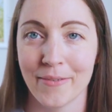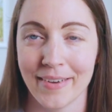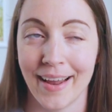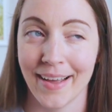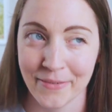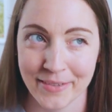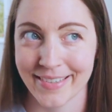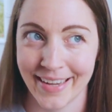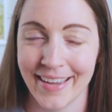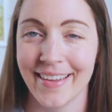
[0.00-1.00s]
when I was
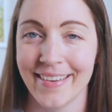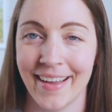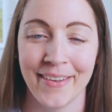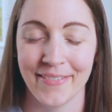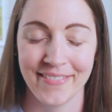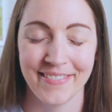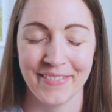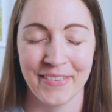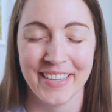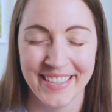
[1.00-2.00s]
a kid,
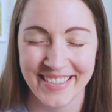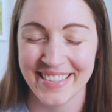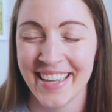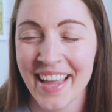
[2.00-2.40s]
was